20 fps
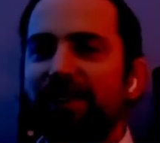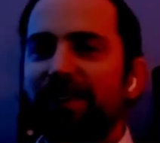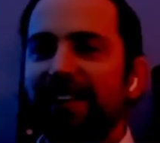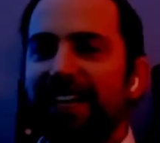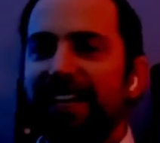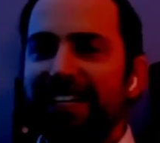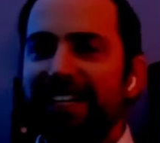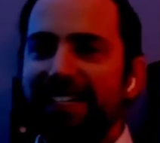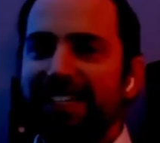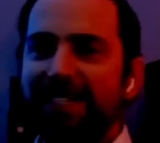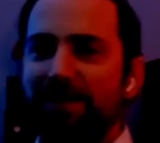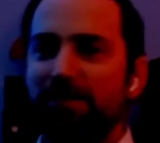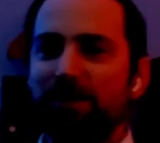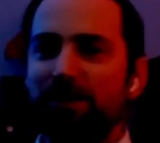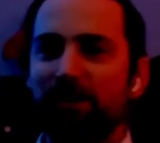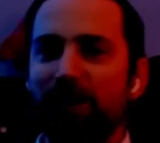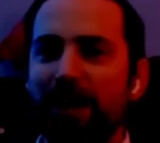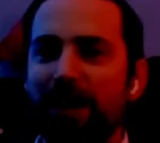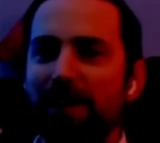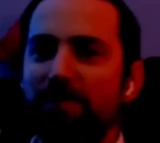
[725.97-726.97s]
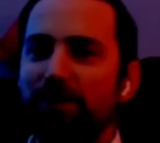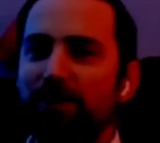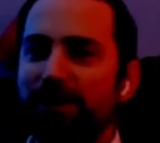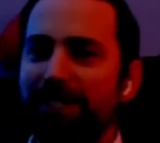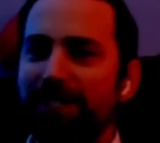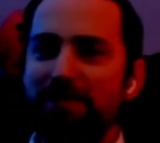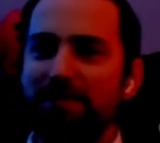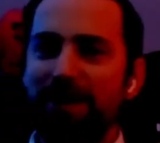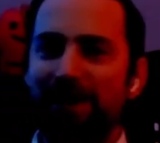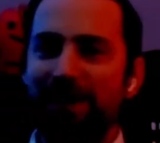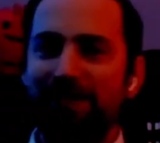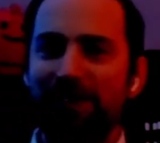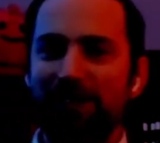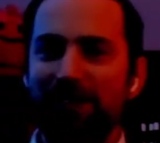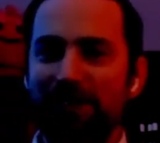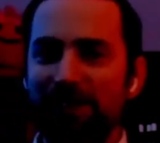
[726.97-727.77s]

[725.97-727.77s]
Like and subscribe, push the bell for